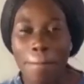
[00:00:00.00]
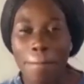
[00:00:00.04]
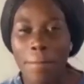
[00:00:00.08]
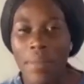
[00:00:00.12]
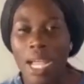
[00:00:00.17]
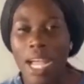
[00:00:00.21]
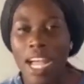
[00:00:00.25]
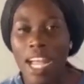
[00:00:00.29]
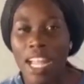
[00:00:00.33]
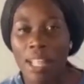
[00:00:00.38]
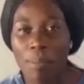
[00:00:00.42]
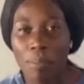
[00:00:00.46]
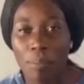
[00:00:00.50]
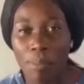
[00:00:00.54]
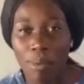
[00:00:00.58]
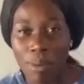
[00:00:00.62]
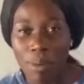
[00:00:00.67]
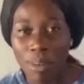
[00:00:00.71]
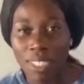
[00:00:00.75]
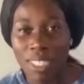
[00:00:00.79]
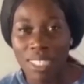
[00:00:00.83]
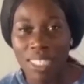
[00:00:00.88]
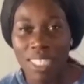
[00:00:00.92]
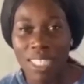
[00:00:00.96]

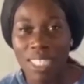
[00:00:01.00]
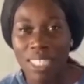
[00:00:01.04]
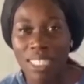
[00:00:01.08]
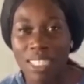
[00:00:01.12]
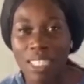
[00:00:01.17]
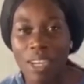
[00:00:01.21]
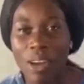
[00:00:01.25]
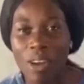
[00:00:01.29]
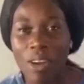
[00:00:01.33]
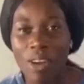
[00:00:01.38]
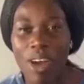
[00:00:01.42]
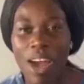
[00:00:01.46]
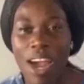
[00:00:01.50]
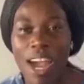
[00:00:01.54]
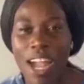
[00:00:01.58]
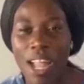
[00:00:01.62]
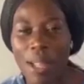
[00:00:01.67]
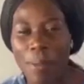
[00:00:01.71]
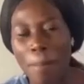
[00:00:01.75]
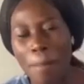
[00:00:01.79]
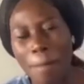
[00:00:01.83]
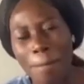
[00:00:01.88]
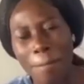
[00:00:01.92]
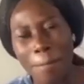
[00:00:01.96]
unbox it or
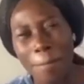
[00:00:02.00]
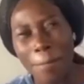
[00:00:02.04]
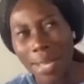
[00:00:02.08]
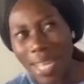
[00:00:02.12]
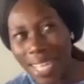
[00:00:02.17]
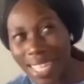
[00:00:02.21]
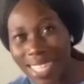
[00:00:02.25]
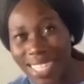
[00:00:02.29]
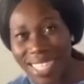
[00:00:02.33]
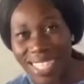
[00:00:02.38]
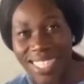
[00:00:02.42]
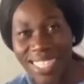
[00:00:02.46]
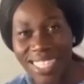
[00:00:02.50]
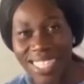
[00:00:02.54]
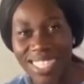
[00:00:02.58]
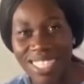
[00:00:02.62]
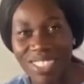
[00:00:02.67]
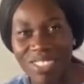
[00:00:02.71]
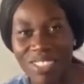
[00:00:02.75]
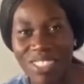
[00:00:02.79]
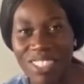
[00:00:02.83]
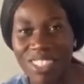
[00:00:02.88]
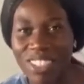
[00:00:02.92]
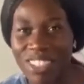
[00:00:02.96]
unpackage
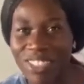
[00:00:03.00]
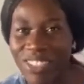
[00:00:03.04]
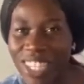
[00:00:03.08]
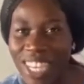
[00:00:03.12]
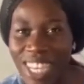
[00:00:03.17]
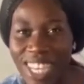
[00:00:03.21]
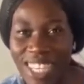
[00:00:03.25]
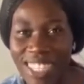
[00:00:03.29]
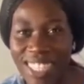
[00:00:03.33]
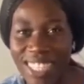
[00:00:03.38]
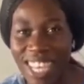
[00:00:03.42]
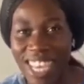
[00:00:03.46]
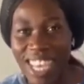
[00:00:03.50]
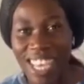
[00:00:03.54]
it with you guys,